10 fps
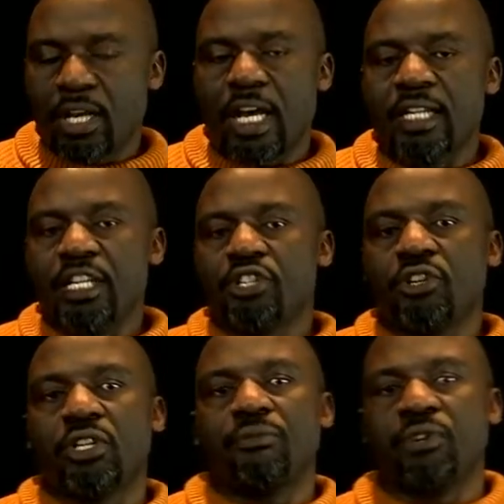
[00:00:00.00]

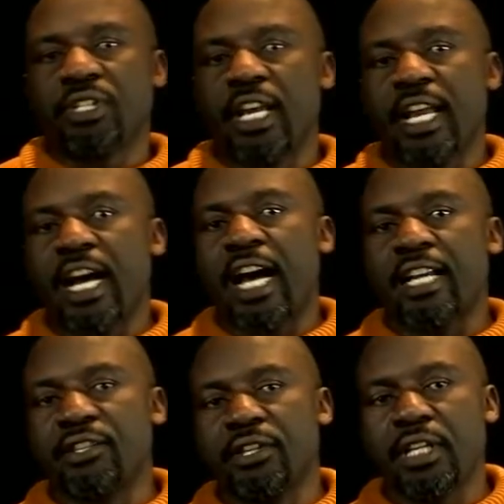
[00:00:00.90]
Addition, if we say
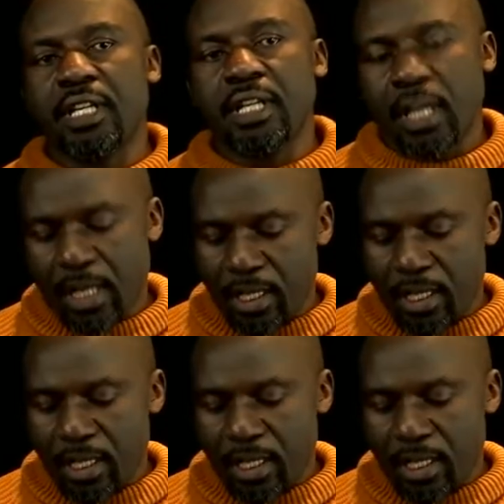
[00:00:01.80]
add 3,